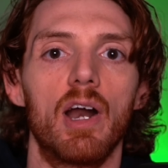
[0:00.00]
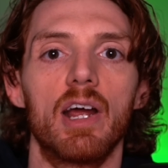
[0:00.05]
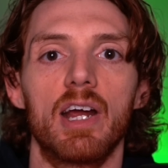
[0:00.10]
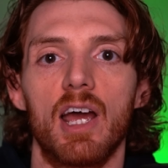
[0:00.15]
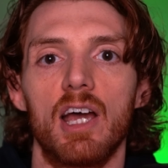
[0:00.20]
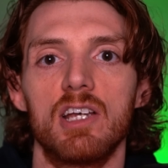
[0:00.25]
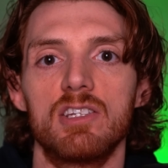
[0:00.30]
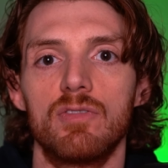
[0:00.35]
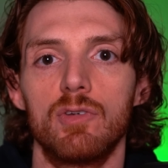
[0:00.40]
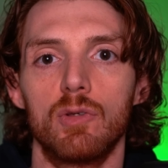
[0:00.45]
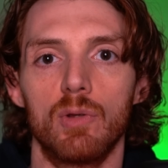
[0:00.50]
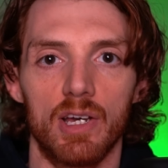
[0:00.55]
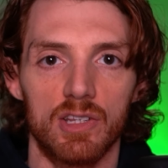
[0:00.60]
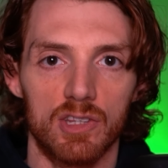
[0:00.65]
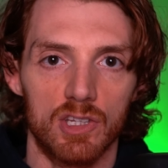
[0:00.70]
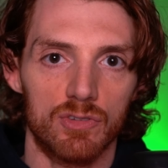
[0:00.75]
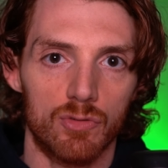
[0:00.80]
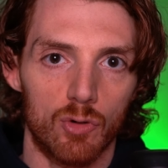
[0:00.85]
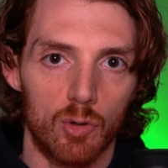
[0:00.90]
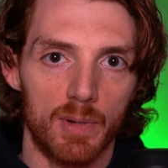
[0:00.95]
All right, guys, if you
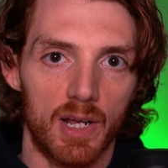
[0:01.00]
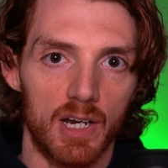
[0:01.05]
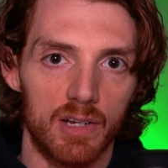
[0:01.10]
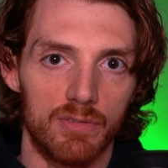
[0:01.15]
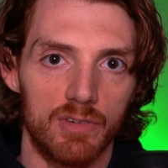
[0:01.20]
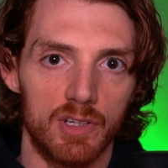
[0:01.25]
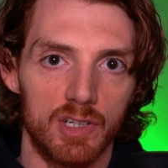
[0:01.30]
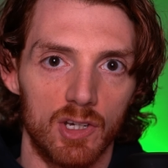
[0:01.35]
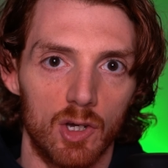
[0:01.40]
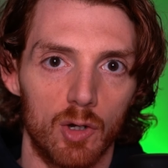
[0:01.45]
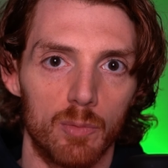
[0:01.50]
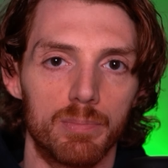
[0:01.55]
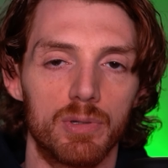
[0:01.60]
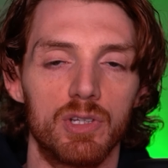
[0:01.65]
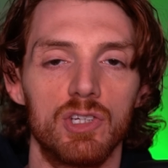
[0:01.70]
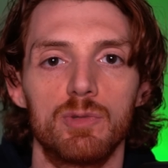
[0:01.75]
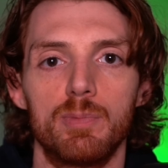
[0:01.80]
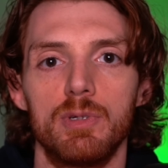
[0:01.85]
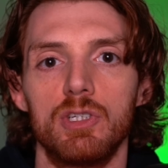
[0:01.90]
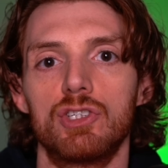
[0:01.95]
like this formatted video,
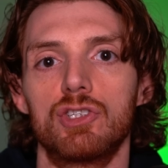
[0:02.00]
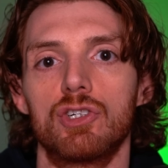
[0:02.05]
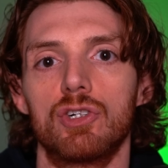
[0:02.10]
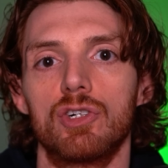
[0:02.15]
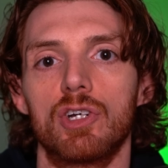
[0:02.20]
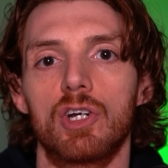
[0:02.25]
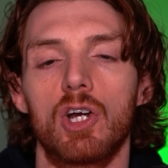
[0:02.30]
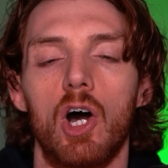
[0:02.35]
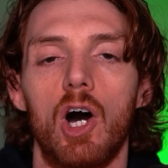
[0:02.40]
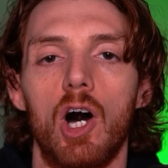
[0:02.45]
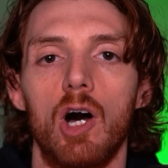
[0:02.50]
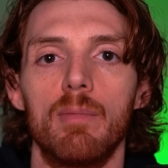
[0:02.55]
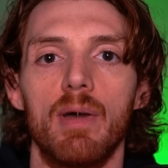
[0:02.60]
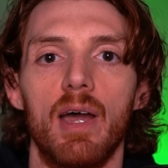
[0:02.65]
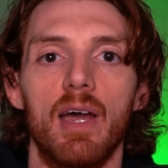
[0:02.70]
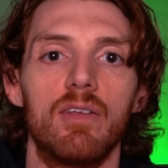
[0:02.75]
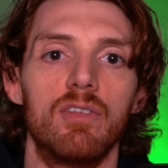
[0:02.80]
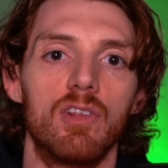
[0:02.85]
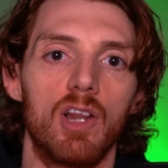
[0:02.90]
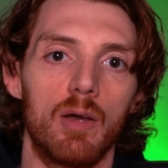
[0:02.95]
please be sure to
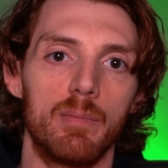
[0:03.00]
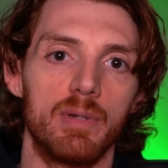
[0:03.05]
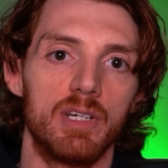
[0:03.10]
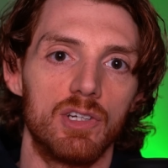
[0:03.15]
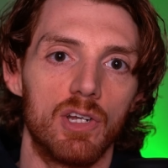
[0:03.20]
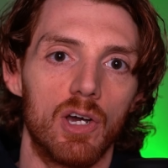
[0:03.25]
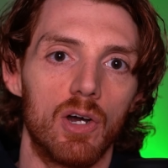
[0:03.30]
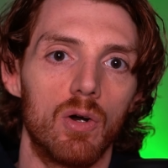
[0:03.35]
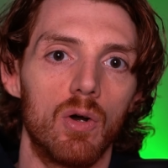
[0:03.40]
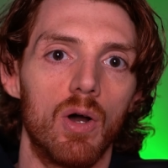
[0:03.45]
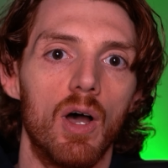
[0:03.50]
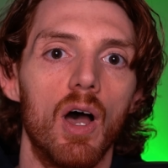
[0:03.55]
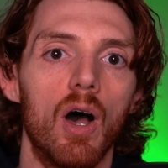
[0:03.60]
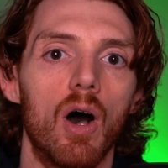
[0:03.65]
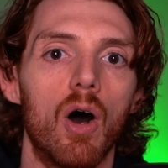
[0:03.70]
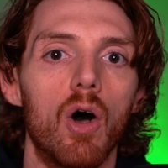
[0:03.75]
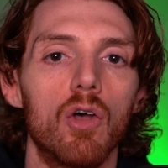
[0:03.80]
comment and let me know.